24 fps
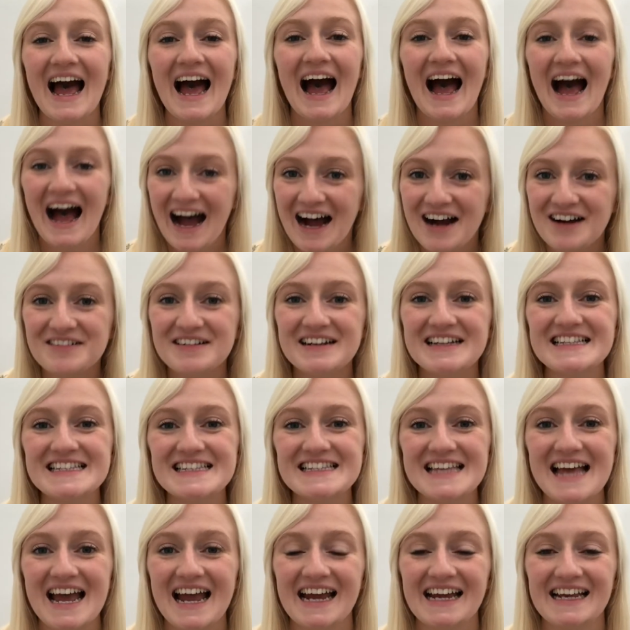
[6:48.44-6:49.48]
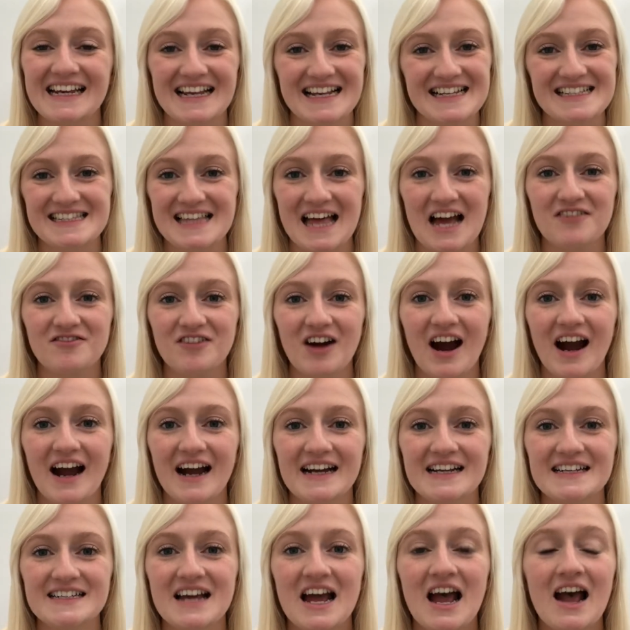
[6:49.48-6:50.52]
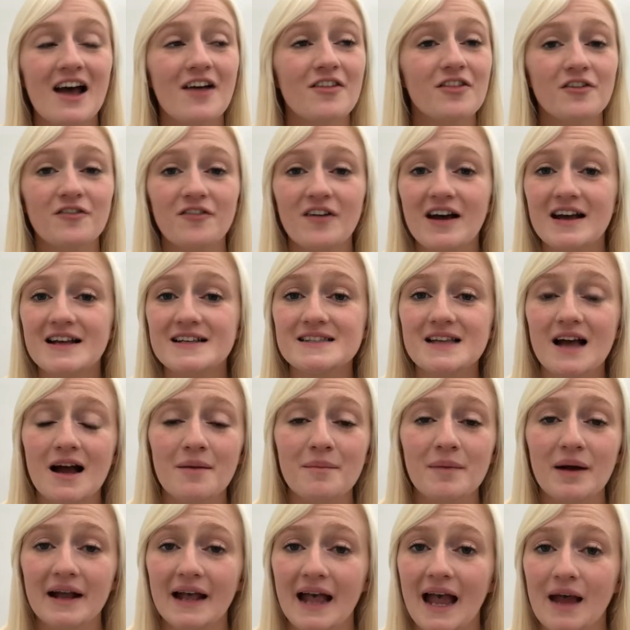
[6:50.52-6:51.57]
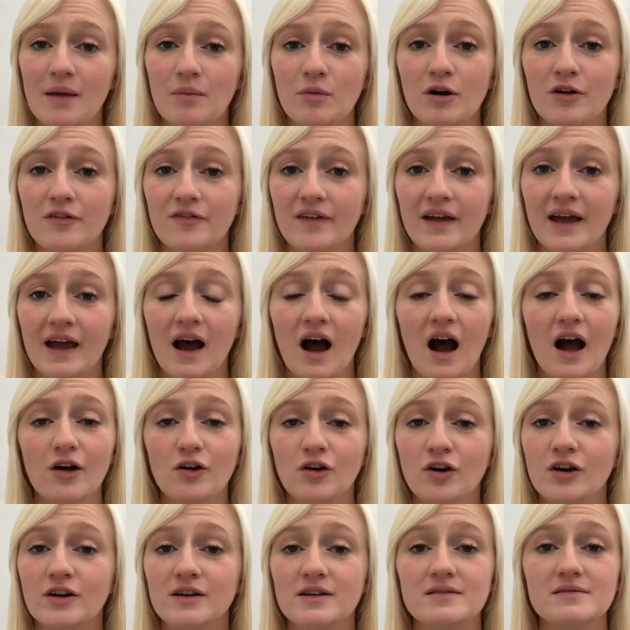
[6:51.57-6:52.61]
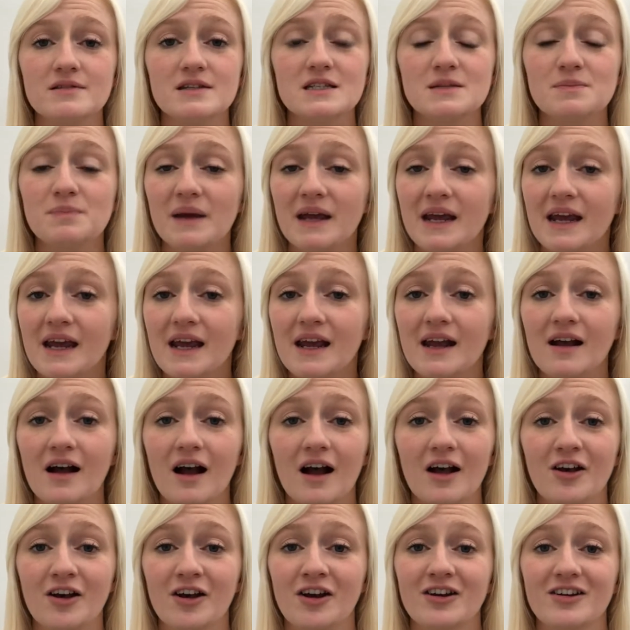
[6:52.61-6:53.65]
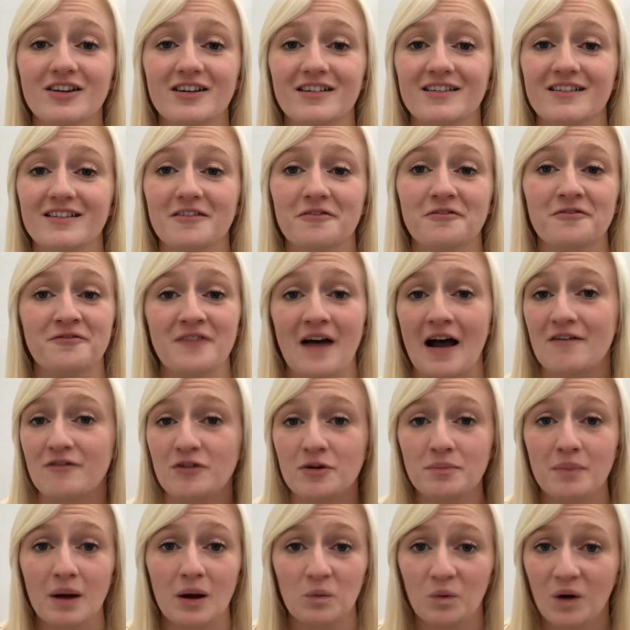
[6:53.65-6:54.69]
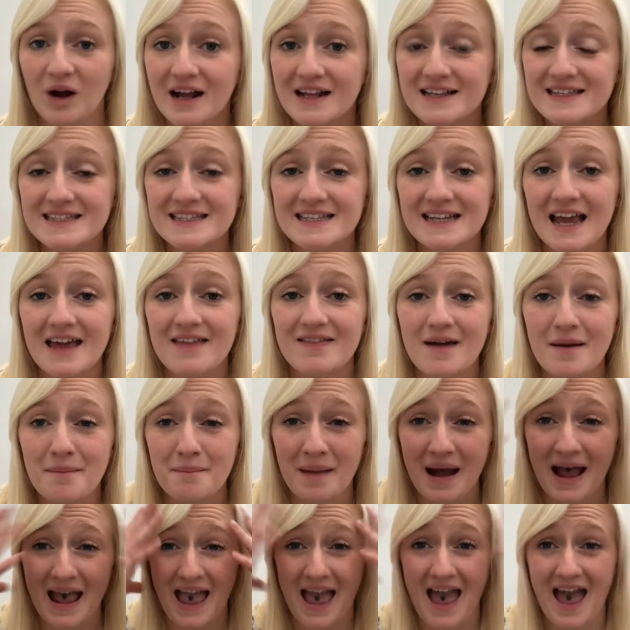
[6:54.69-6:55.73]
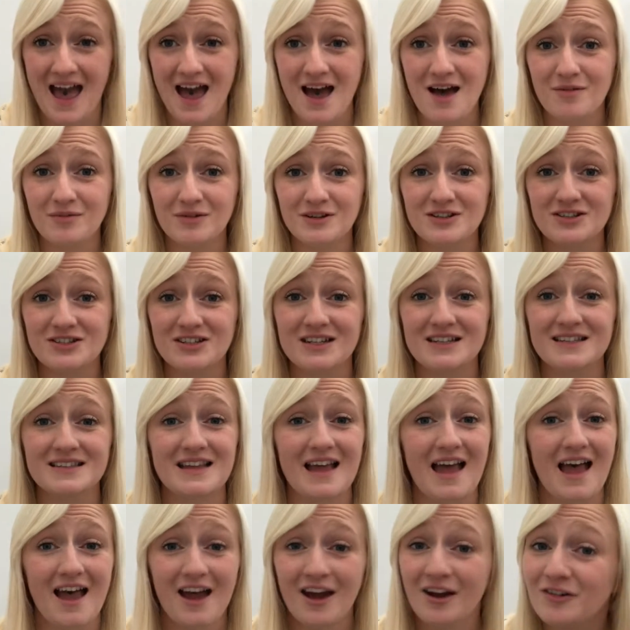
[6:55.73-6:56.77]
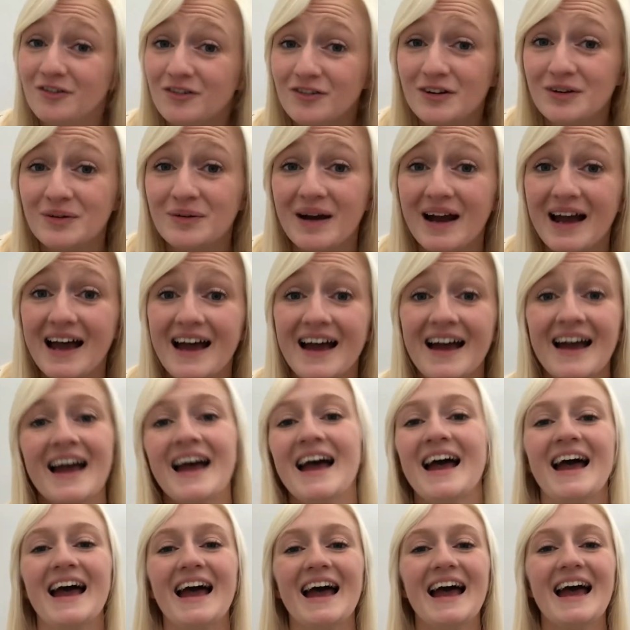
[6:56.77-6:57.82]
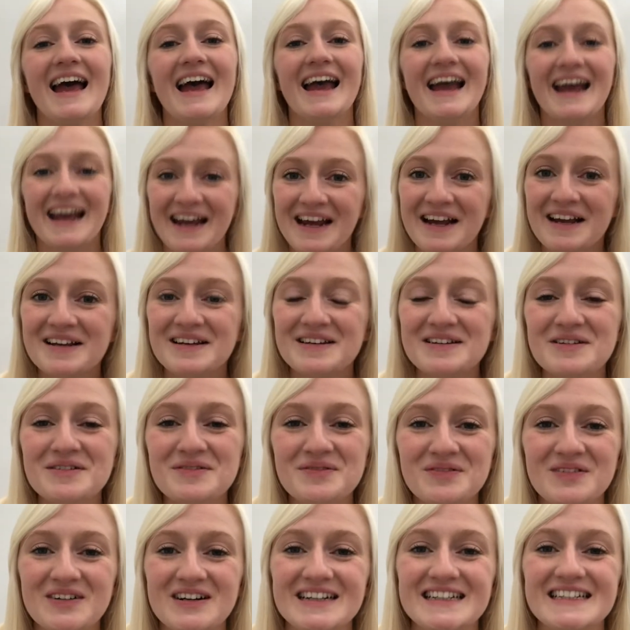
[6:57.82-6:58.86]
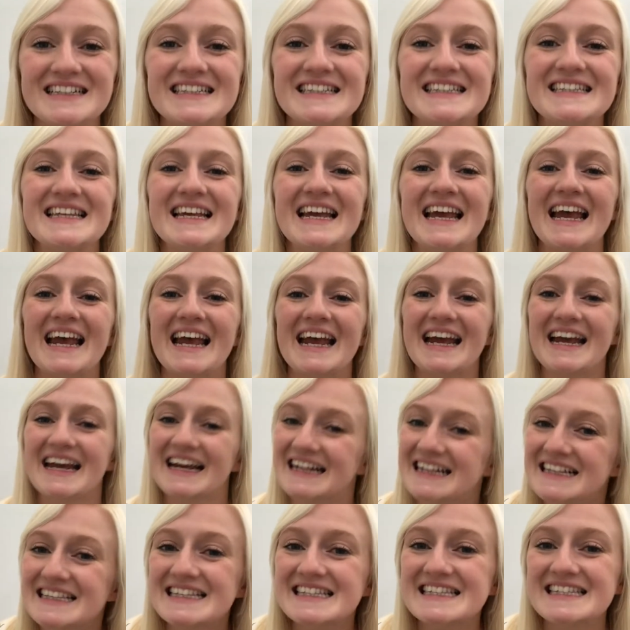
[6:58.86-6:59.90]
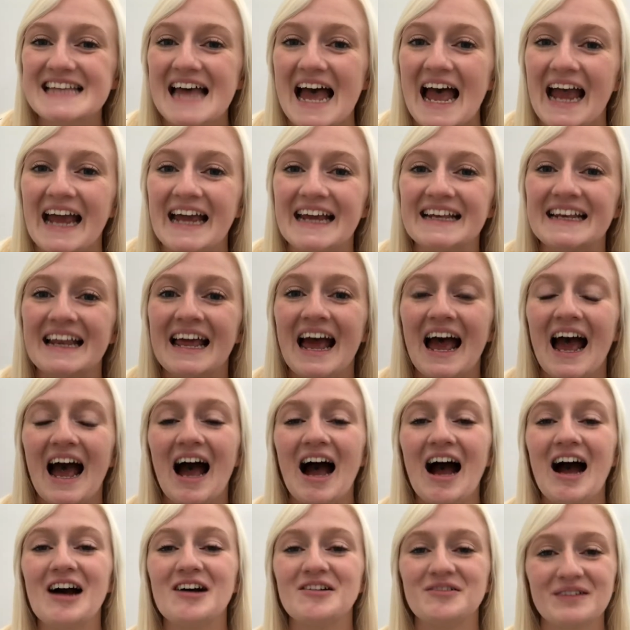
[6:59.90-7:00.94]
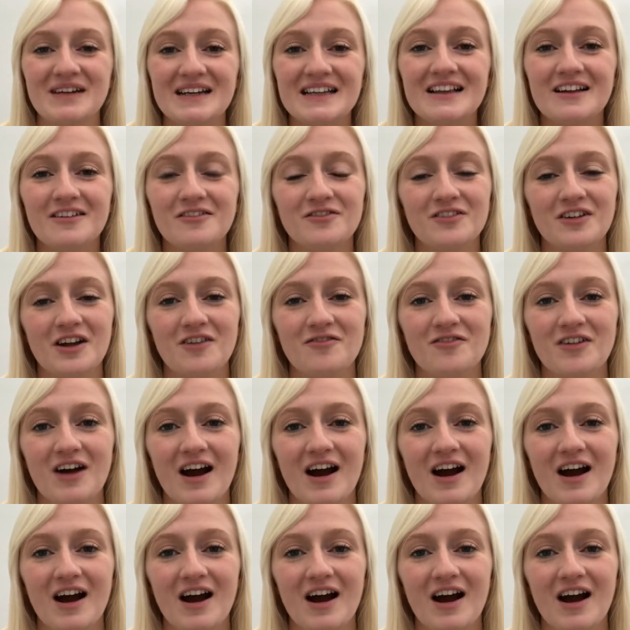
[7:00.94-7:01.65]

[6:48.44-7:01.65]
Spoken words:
how insane is that ride? The first time I came off it, I couldn't speak, I couldn't fathom my words together, my hair was just everywhere. It was insane, and we loved that